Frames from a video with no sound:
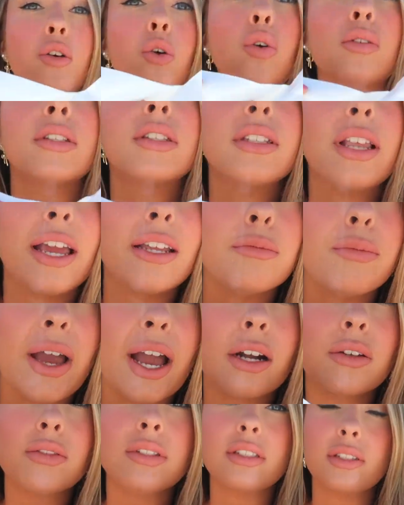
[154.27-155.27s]
holds 10
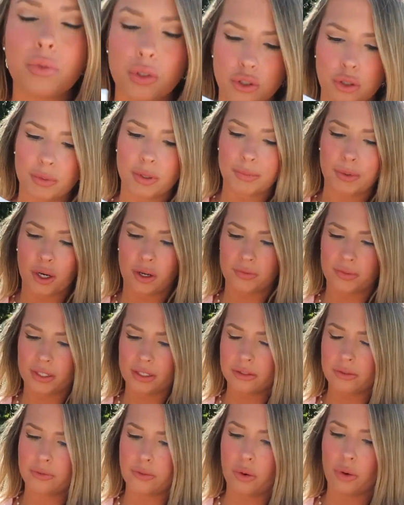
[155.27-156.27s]
pounds, which would be
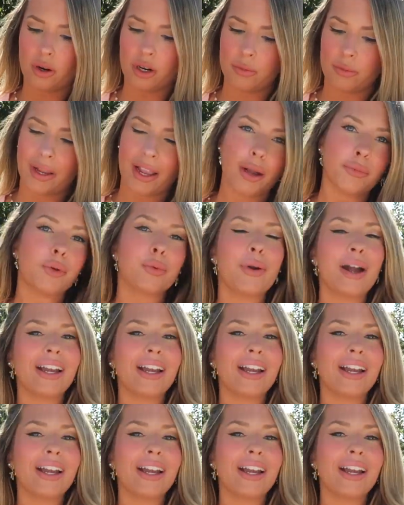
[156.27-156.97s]
perfect for my apple